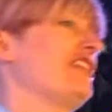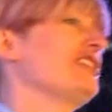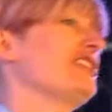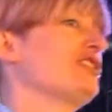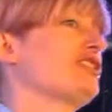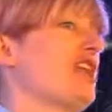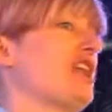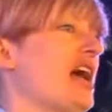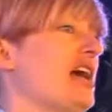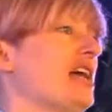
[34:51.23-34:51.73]

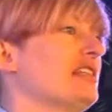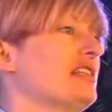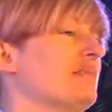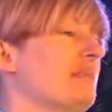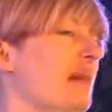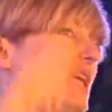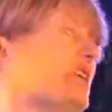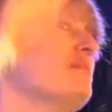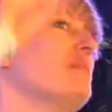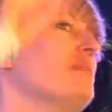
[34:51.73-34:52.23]
said
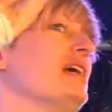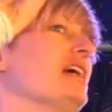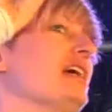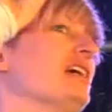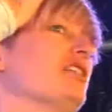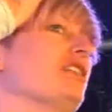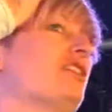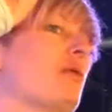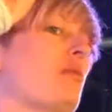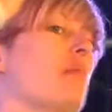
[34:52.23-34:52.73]
maybe
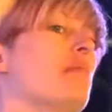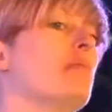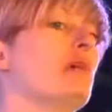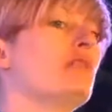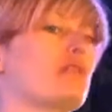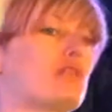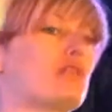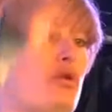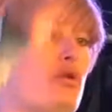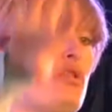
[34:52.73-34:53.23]
there were
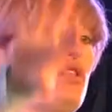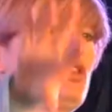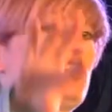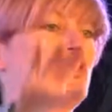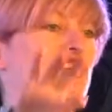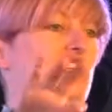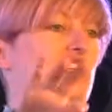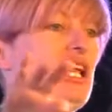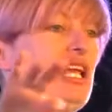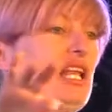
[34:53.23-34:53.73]
mirrors on the
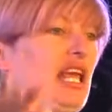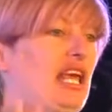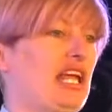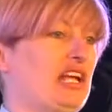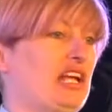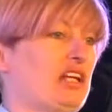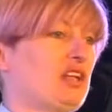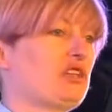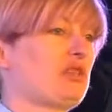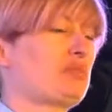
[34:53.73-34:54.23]

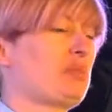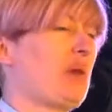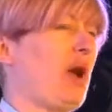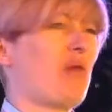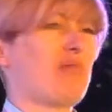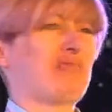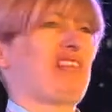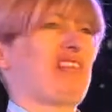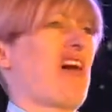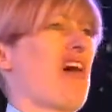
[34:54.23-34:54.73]
ceilings, but I
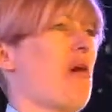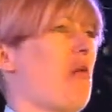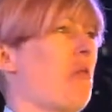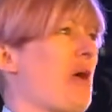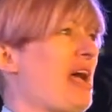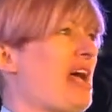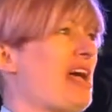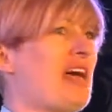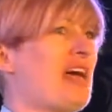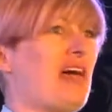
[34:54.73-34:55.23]
was like,
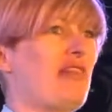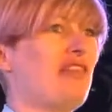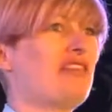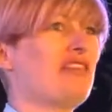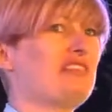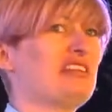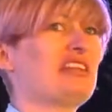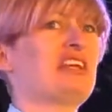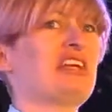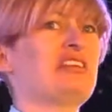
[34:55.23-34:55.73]
where the
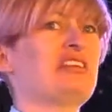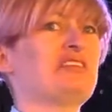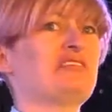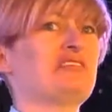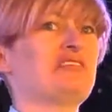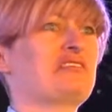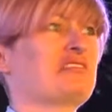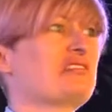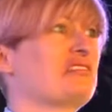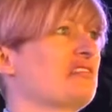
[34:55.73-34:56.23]

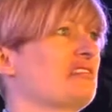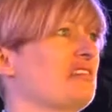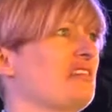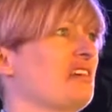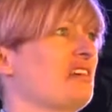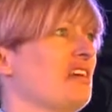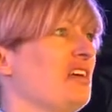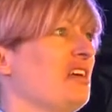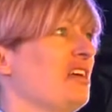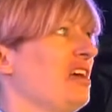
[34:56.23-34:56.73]
dickens
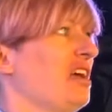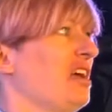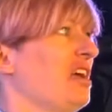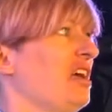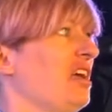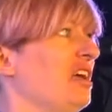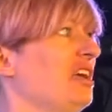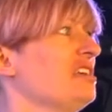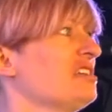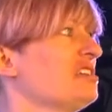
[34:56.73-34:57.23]

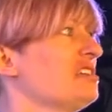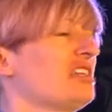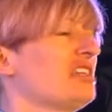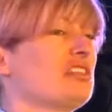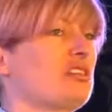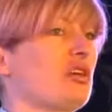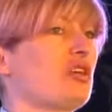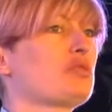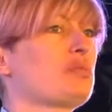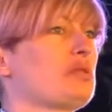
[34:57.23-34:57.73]
is this
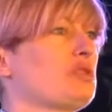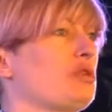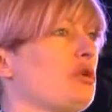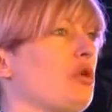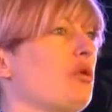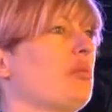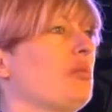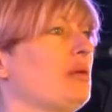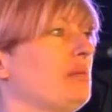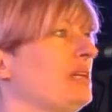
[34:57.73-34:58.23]
hospital?
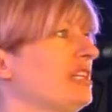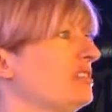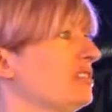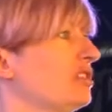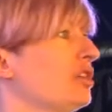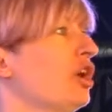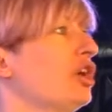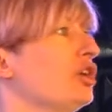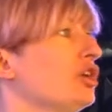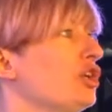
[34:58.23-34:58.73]
I'm in
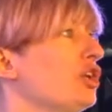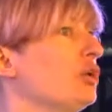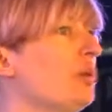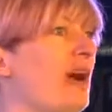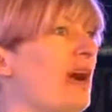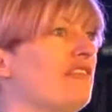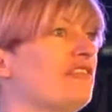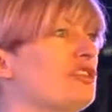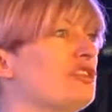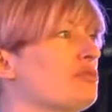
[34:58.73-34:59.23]
Hugh
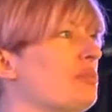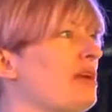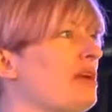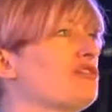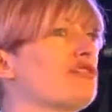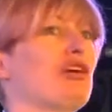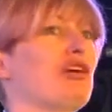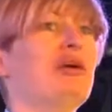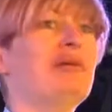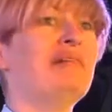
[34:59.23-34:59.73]
Hefner's
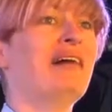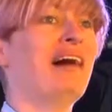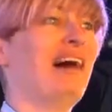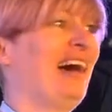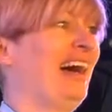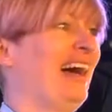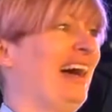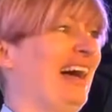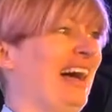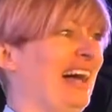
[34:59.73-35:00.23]
bedroom.
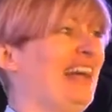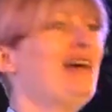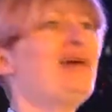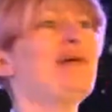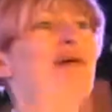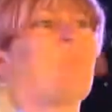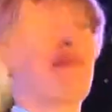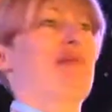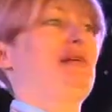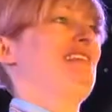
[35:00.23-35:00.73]
With bloody